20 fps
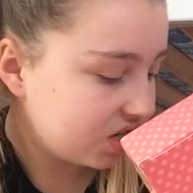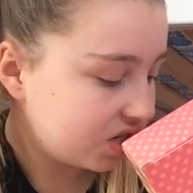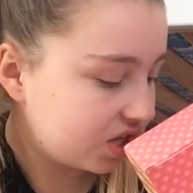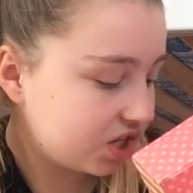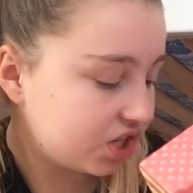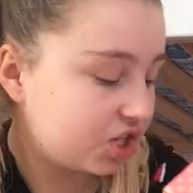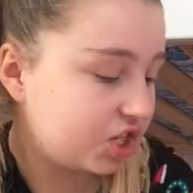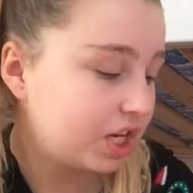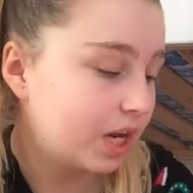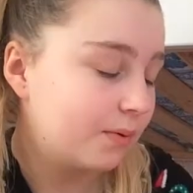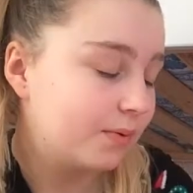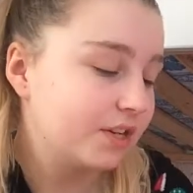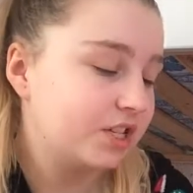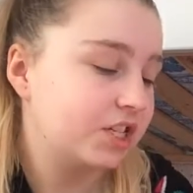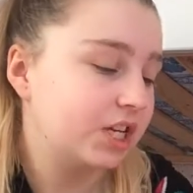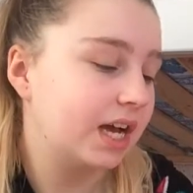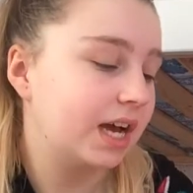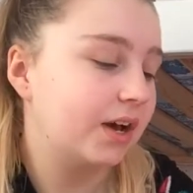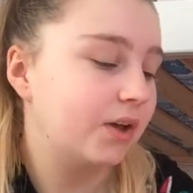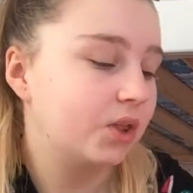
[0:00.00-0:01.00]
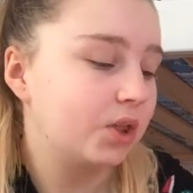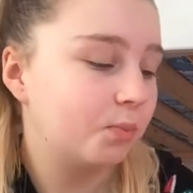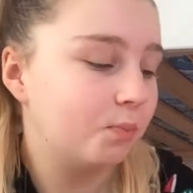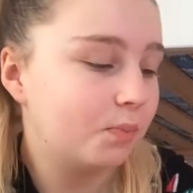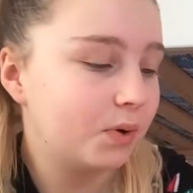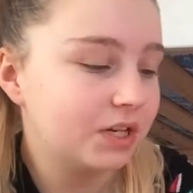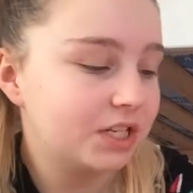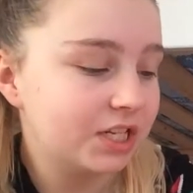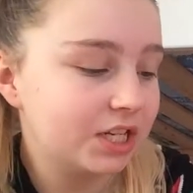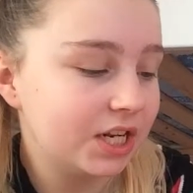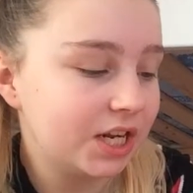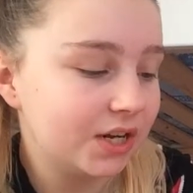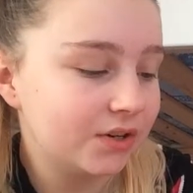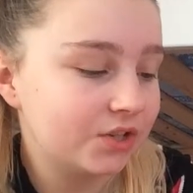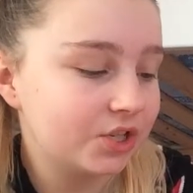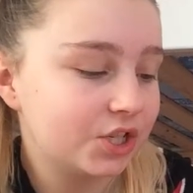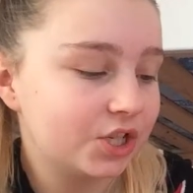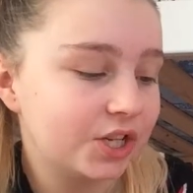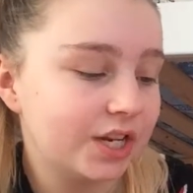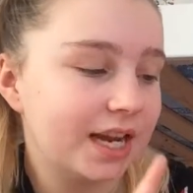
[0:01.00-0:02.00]
the shower gel, the body
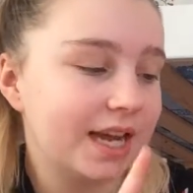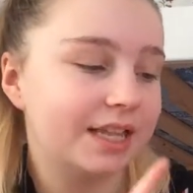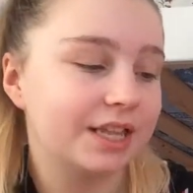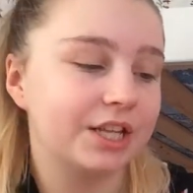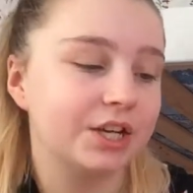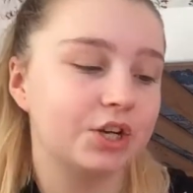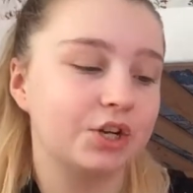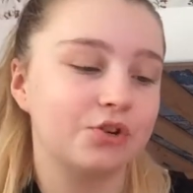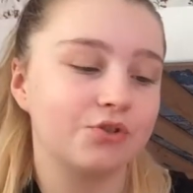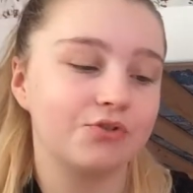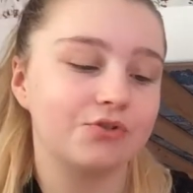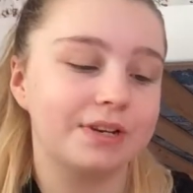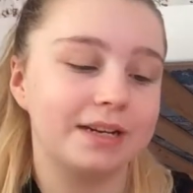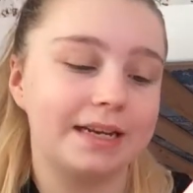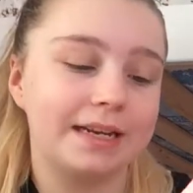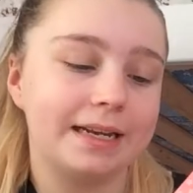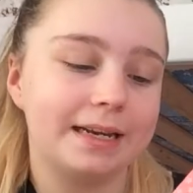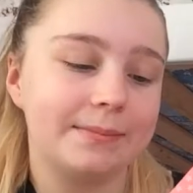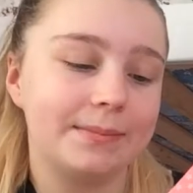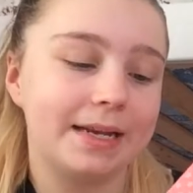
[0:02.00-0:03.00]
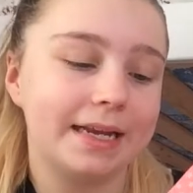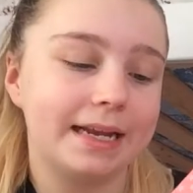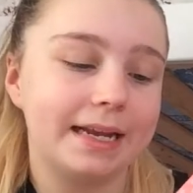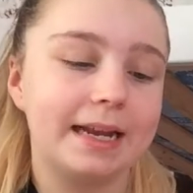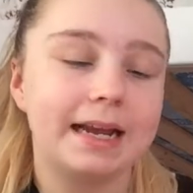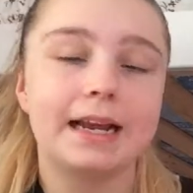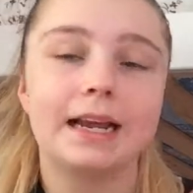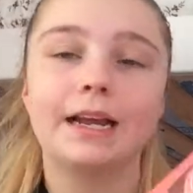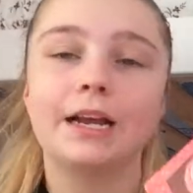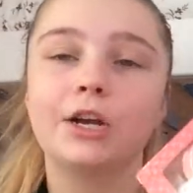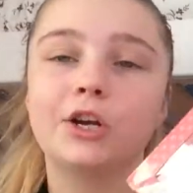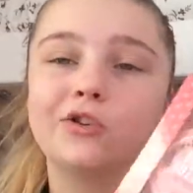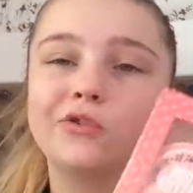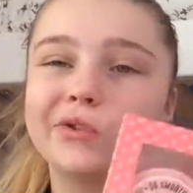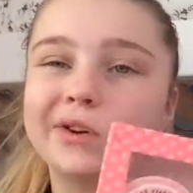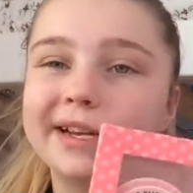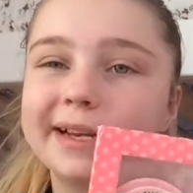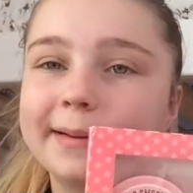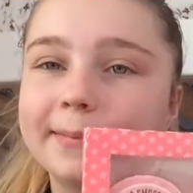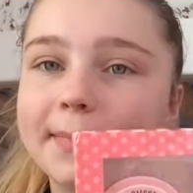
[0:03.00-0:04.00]
lotion, and the creamy
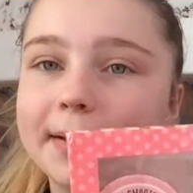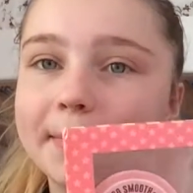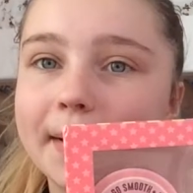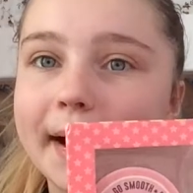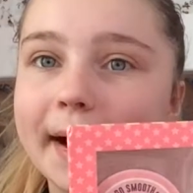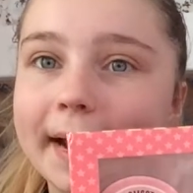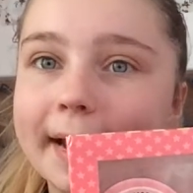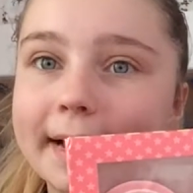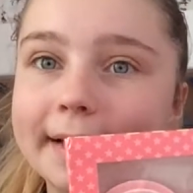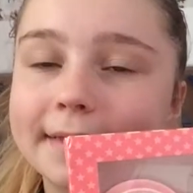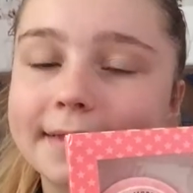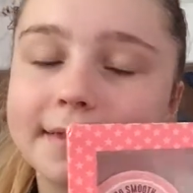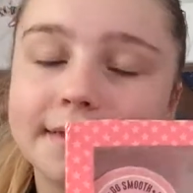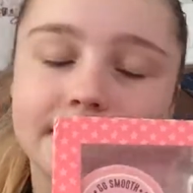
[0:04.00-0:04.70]
bath.